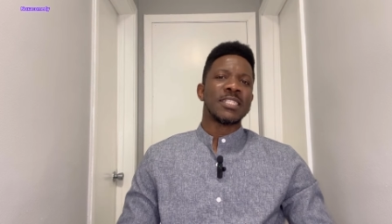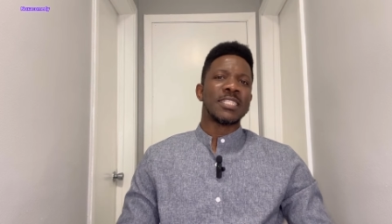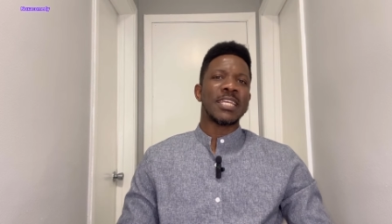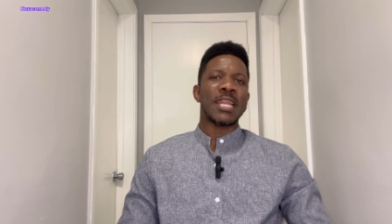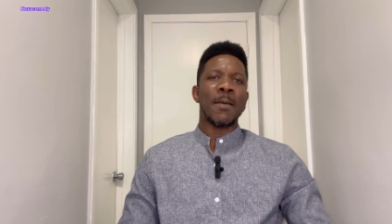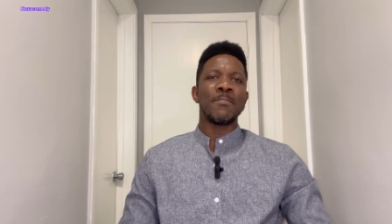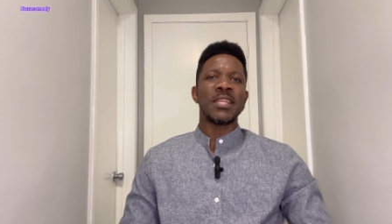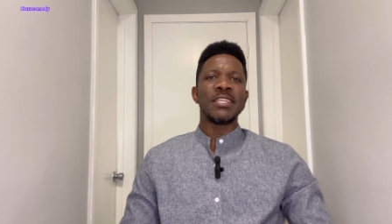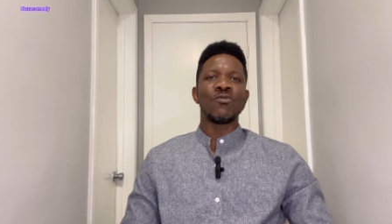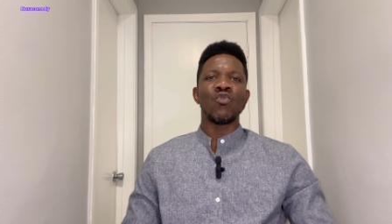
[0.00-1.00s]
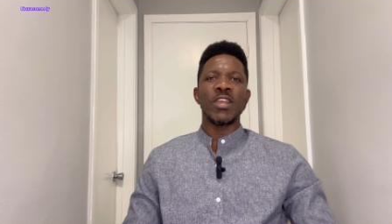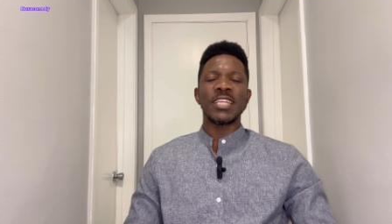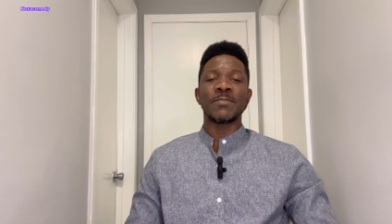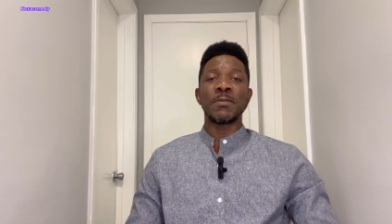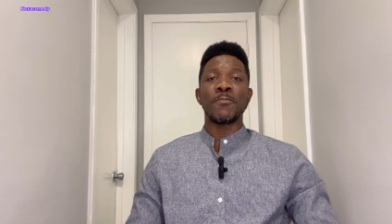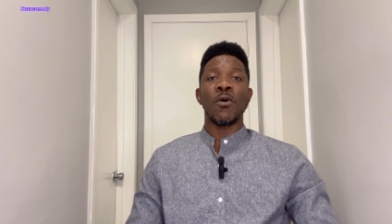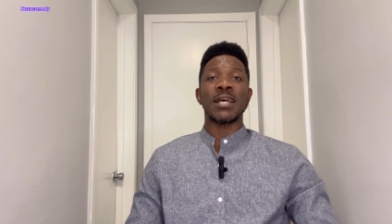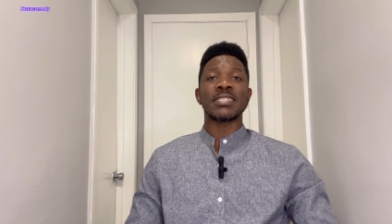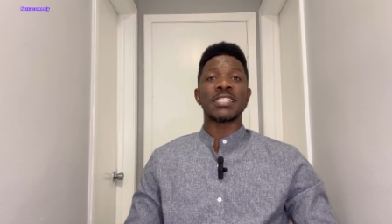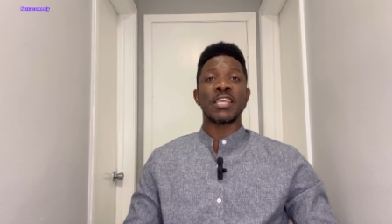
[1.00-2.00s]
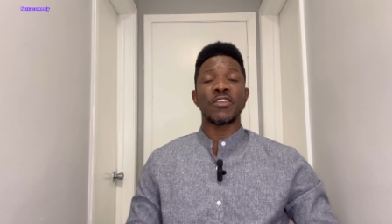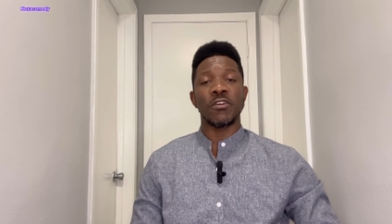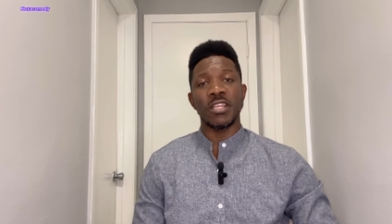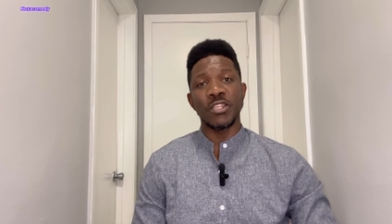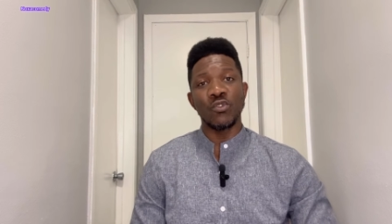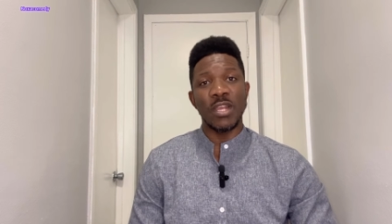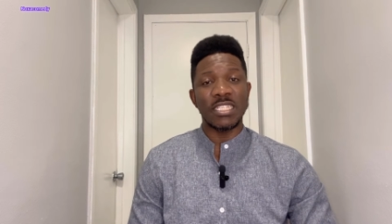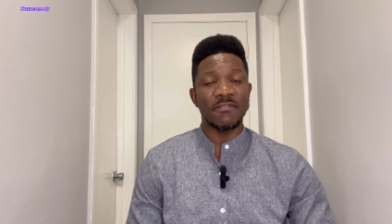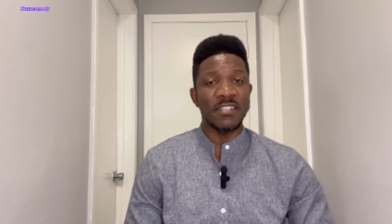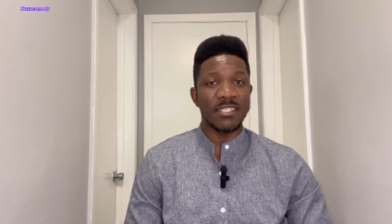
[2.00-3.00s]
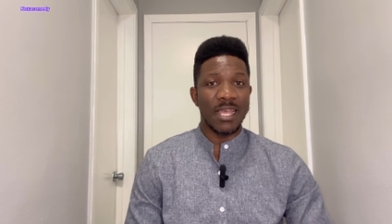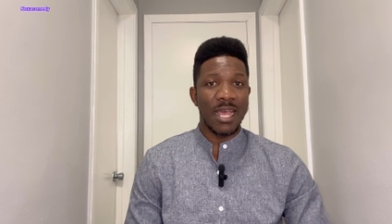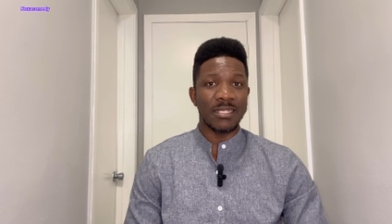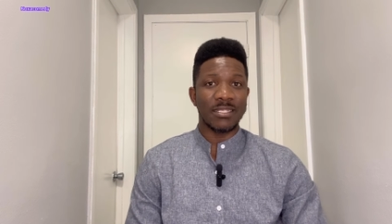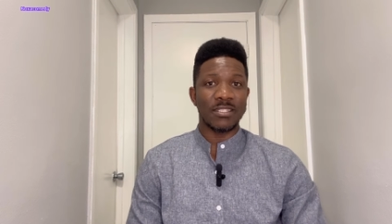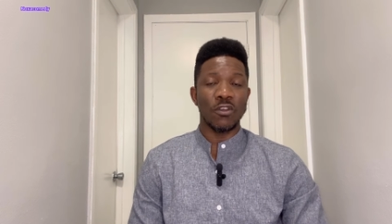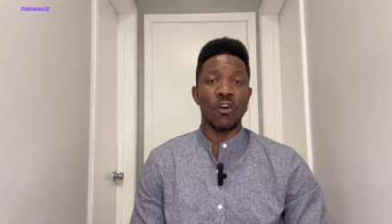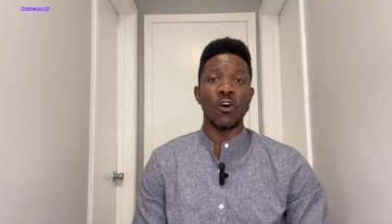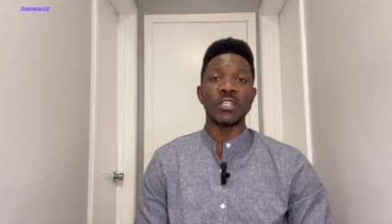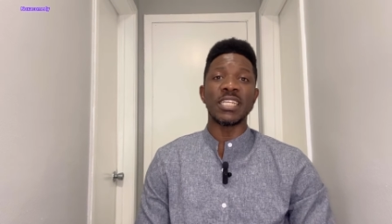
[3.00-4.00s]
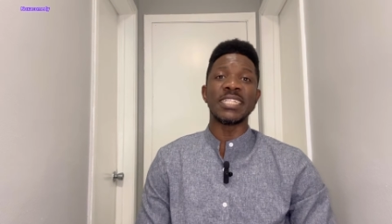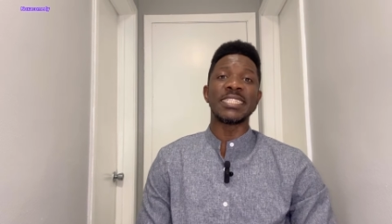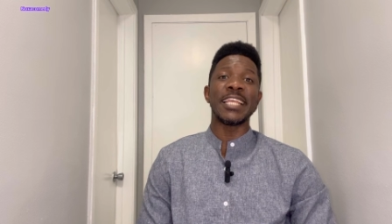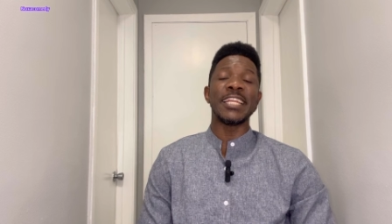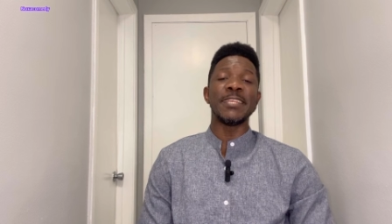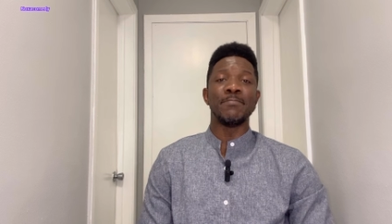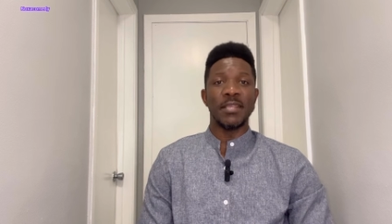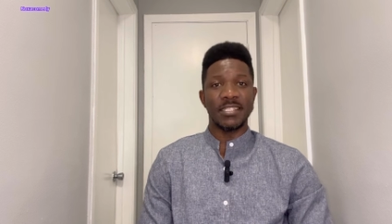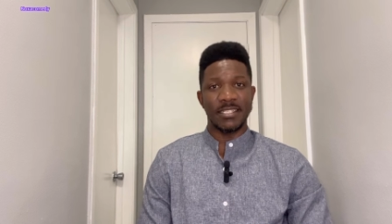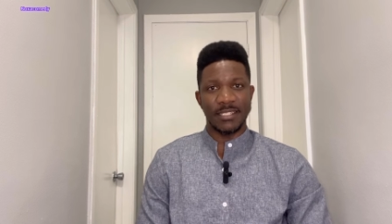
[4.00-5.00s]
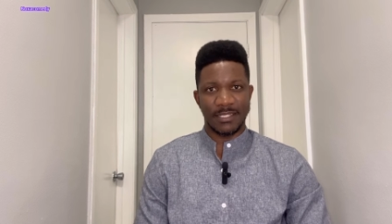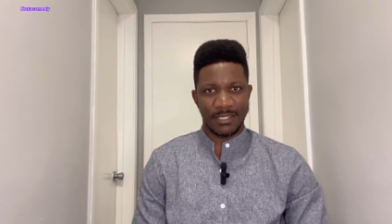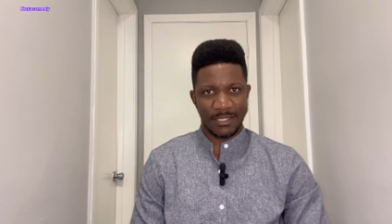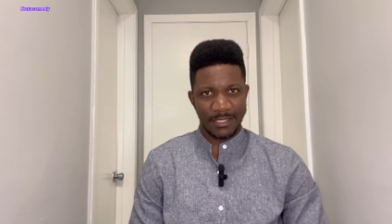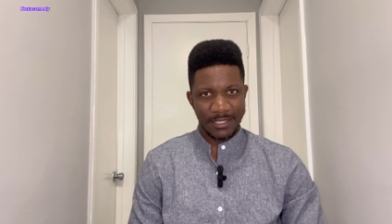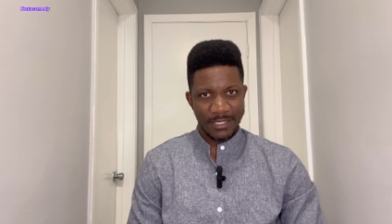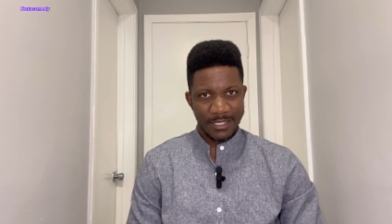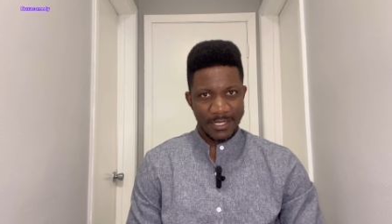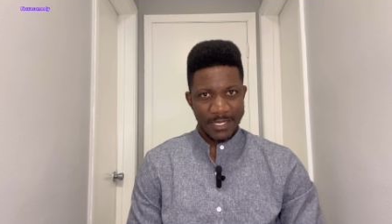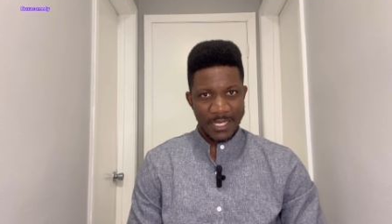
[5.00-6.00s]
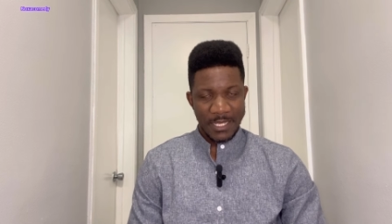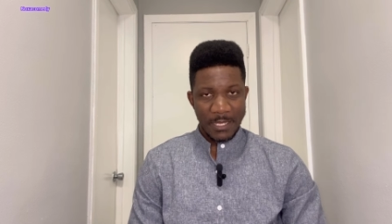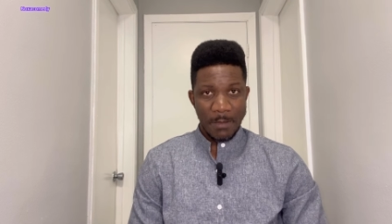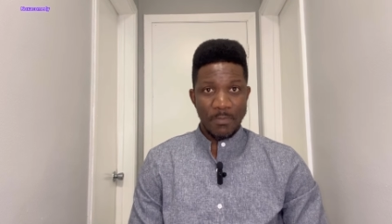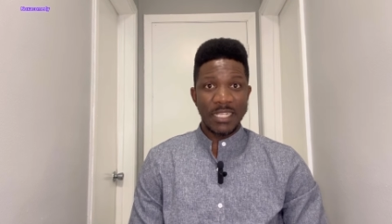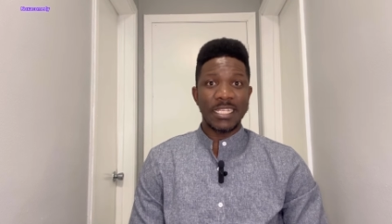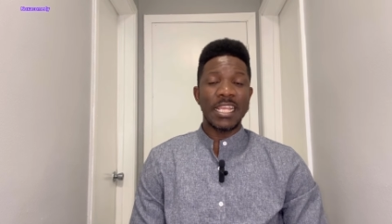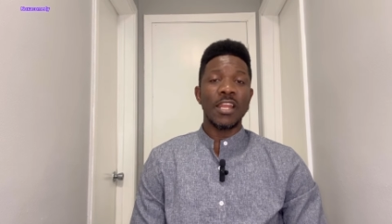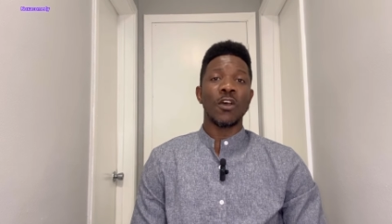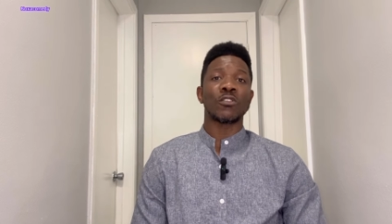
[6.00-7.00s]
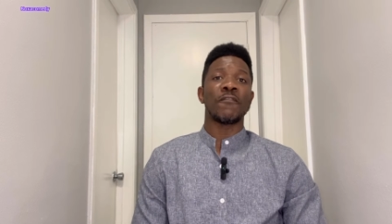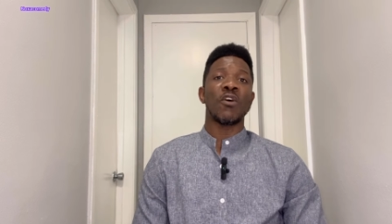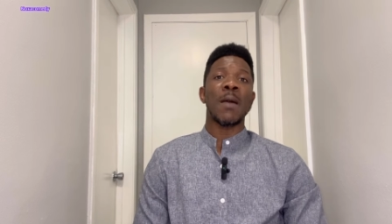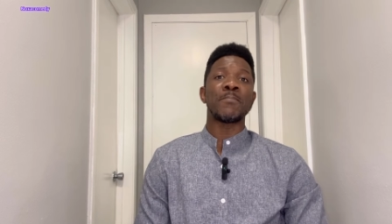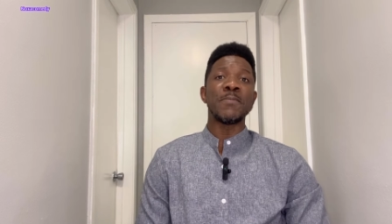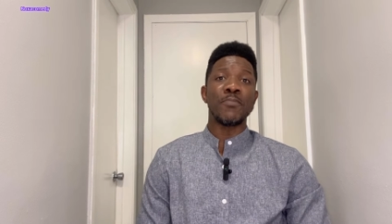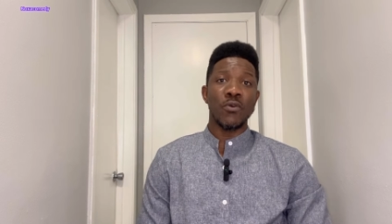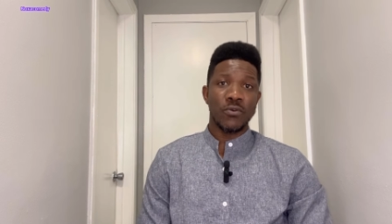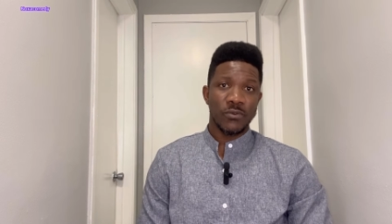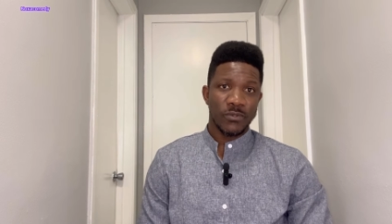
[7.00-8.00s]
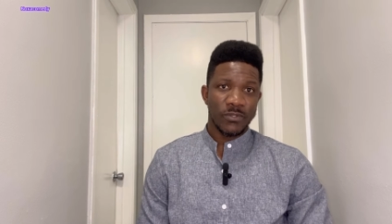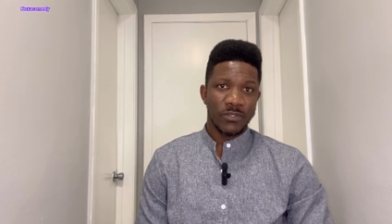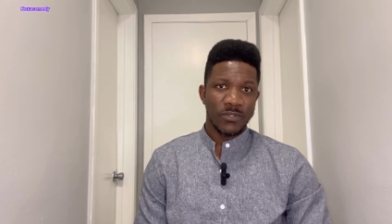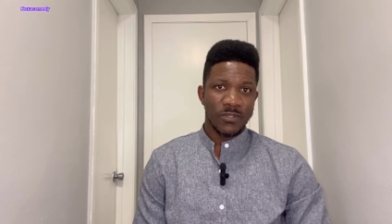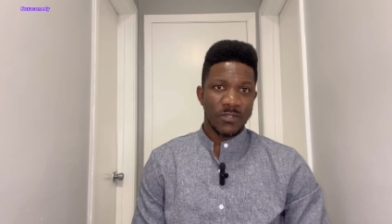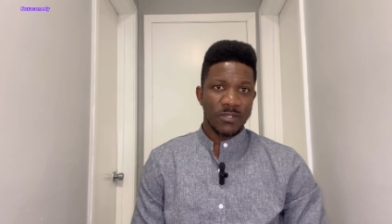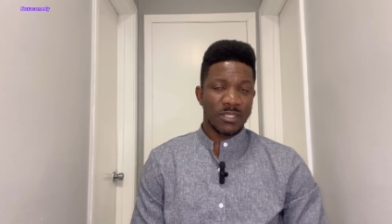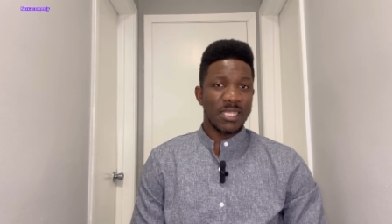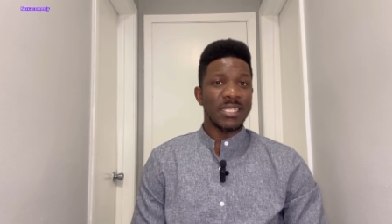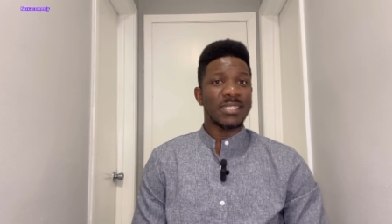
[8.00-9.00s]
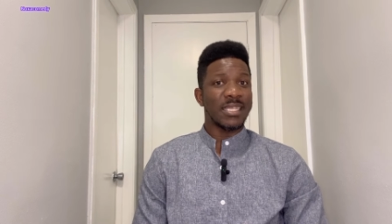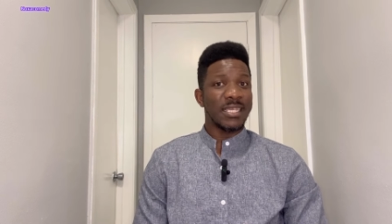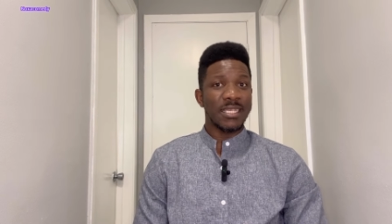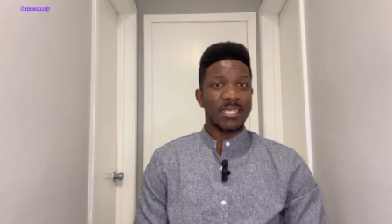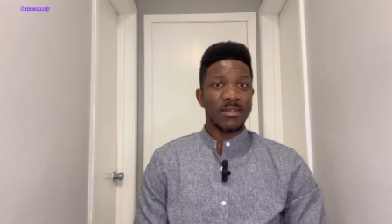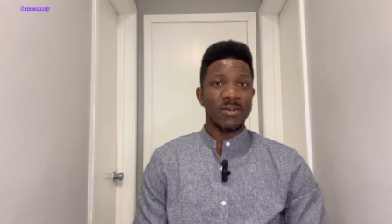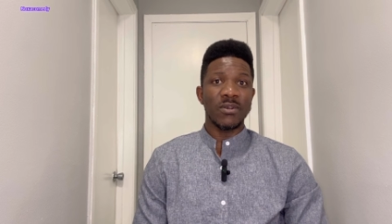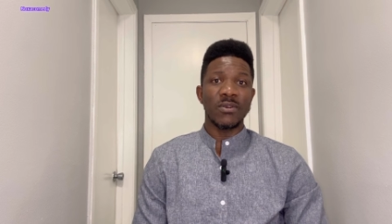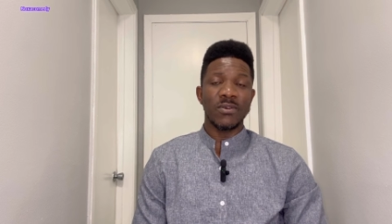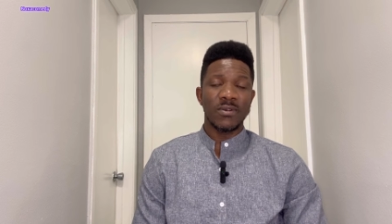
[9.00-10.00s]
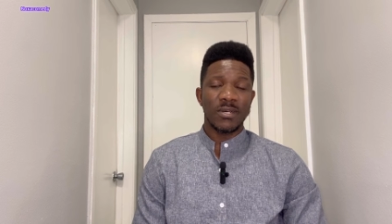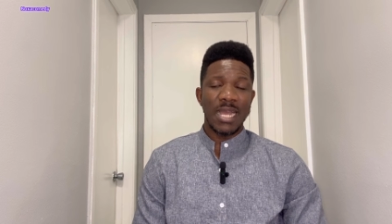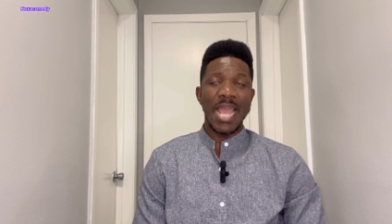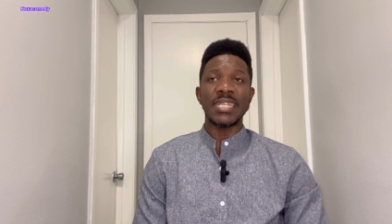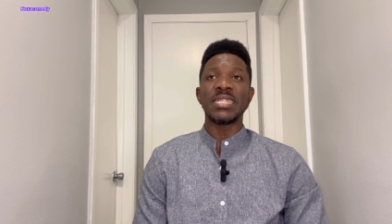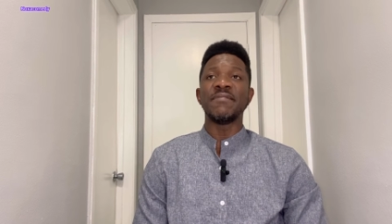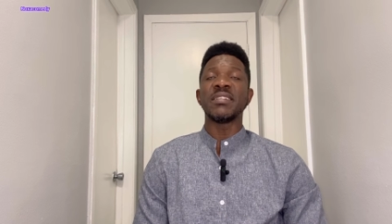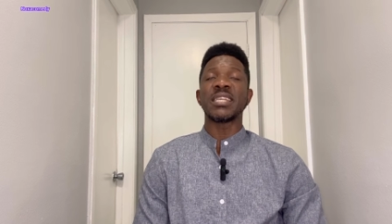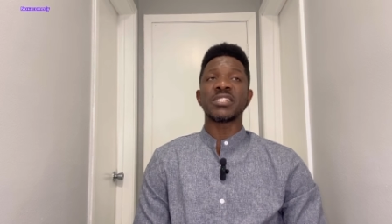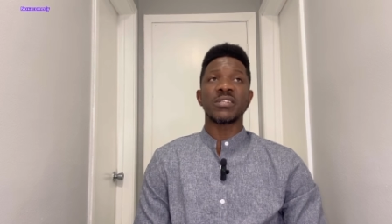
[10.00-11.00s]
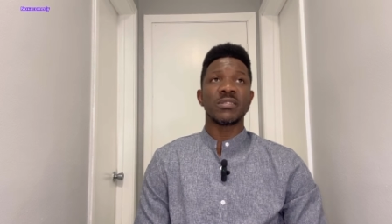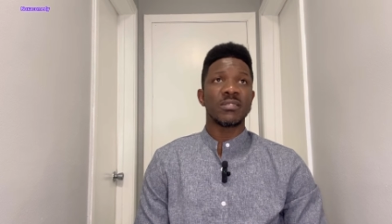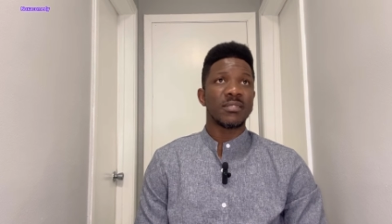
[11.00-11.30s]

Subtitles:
there are many ways people are securing US visas on a daily basis. But a lot of our people still think, oh, I need invitation.